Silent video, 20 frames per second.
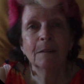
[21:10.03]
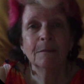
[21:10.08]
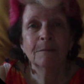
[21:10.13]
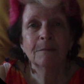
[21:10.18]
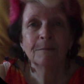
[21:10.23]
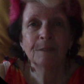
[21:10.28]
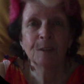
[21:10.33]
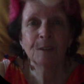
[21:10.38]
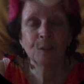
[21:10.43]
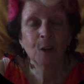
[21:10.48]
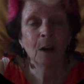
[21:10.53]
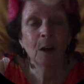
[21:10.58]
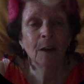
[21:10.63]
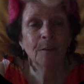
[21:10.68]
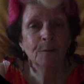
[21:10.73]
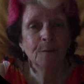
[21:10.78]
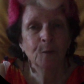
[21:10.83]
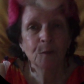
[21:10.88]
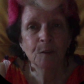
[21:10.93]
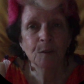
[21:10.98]
design
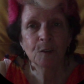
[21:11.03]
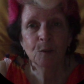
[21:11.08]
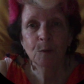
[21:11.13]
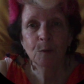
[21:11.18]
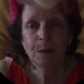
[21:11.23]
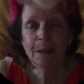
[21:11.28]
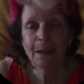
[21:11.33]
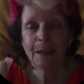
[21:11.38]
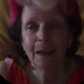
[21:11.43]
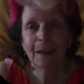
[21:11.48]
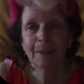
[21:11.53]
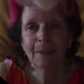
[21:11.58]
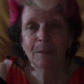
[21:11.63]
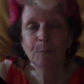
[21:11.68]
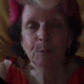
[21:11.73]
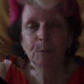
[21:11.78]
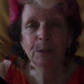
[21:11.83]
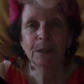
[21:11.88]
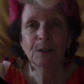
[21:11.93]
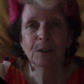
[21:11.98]
for this week at the
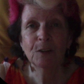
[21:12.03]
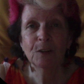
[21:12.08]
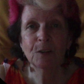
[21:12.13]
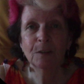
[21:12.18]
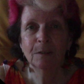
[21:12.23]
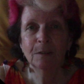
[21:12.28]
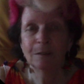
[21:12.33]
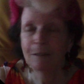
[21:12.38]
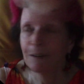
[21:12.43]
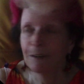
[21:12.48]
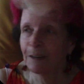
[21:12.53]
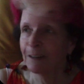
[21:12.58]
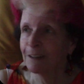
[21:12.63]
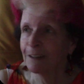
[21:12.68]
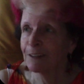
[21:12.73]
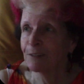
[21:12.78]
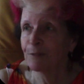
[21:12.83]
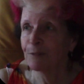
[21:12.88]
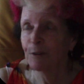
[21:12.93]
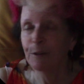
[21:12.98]
beach on this
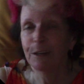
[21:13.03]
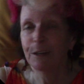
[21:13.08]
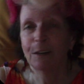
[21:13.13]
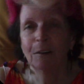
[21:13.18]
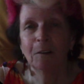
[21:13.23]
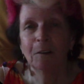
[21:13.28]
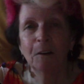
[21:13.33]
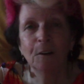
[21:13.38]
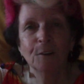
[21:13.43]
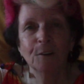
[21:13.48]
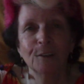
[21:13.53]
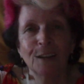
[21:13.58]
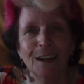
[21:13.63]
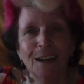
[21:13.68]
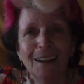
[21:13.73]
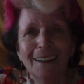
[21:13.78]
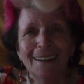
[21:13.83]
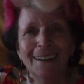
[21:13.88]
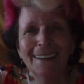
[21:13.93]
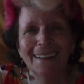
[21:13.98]
very hot
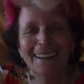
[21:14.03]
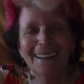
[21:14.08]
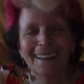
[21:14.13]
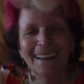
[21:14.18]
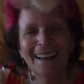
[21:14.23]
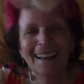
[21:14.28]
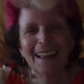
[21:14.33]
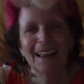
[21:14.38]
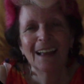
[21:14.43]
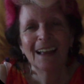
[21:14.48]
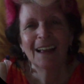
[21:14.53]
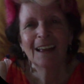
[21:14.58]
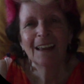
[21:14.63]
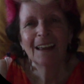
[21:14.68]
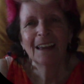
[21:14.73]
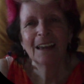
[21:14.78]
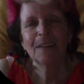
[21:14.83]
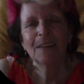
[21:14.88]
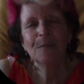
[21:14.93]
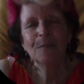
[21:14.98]
day.
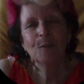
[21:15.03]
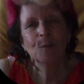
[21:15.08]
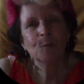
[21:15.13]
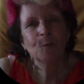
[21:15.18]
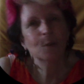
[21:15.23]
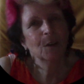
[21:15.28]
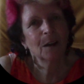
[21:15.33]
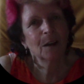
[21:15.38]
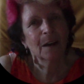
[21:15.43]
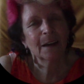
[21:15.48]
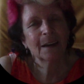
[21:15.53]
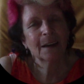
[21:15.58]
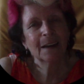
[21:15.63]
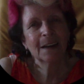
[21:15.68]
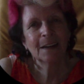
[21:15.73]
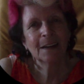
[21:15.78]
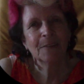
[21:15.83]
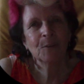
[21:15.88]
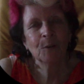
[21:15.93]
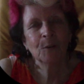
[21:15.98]
If you would like any
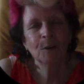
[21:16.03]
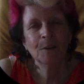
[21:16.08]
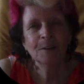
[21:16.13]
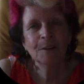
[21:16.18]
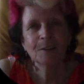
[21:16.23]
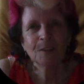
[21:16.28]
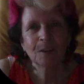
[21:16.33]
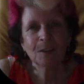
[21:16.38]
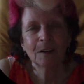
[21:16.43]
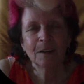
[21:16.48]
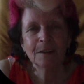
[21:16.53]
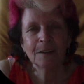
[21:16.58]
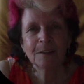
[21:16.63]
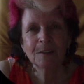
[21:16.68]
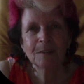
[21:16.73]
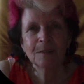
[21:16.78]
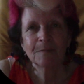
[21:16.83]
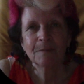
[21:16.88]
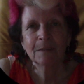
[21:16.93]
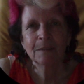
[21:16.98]
of your own
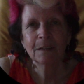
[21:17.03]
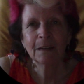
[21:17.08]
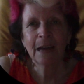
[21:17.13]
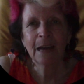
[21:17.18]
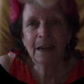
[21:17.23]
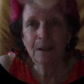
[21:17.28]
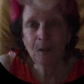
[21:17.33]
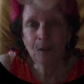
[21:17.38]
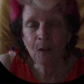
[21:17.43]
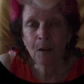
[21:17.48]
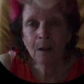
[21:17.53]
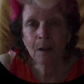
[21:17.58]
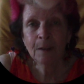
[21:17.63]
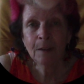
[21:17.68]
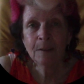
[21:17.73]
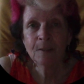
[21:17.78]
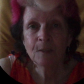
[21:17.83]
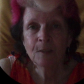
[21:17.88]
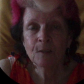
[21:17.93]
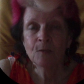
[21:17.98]
designs
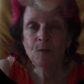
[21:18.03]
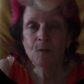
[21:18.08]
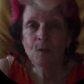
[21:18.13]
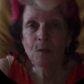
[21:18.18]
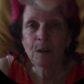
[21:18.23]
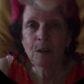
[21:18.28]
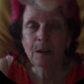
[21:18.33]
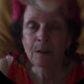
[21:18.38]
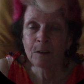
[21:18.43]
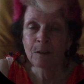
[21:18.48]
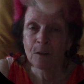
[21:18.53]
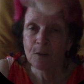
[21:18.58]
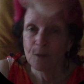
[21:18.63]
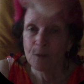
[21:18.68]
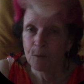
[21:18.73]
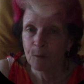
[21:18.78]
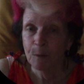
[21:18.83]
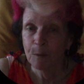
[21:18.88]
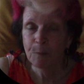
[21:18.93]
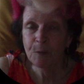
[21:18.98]
analysed, you can go to the
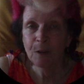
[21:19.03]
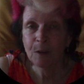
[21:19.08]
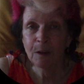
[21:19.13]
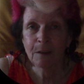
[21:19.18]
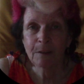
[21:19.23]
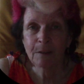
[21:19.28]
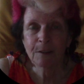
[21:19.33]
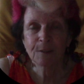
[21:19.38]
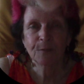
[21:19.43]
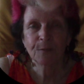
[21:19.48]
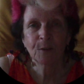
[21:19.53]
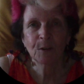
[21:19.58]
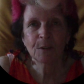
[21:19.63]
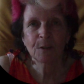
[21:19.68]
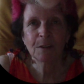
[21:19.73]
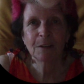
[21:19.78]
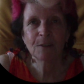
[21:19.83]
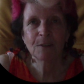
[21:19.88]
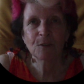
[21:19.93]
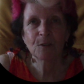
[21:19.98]
website and just follow the
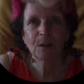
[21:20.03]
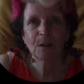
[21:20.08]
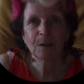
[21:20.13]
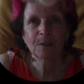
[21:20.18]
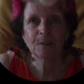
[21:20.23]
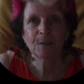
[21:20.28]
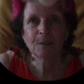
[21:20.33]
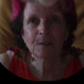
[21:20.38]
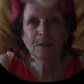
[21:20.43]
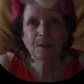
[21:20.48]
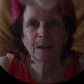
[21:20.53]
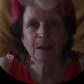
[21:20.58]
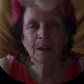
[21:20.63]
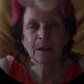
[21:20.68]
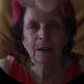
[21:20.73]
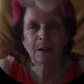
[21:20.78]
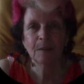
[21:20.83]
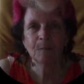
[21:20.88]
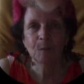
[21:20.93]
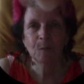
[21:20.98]
instructions
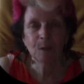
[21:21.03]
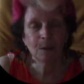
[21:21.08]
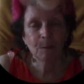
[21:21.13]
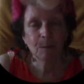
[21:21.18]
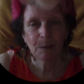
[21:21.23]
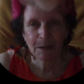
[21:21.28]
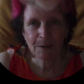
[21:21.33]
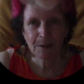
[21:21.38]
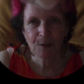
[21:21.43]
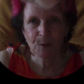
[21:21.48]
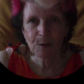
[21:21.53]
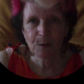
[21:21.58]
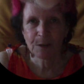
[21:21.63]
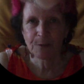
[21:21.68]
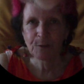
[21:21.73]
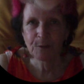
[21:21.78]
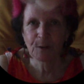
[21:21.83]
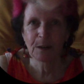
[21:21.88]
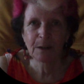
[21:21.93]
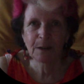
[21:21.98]
there. Within about
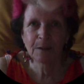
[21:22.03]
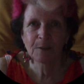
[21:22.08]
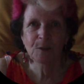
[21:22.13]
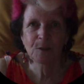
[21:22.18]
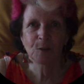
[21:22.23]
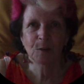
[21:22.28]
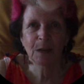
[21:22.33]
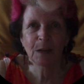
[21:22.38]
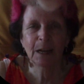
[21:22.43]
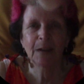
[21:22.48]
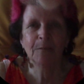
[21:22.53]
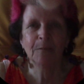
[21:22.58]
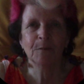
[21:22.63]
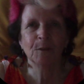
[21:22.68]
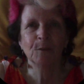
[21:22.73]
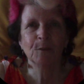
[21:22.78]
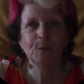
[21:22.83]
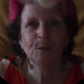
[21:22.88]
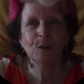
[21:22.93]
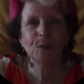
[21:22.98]
24 hours you'll have the
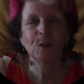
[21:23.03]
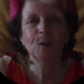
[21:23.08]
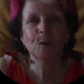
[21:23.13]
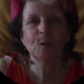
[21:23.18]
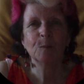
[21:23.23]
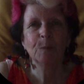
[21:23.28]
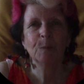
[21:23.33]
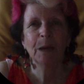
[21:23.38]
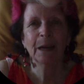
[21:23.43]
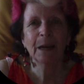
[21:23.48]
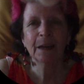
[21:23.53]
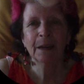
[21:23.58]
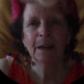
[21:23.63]
results back,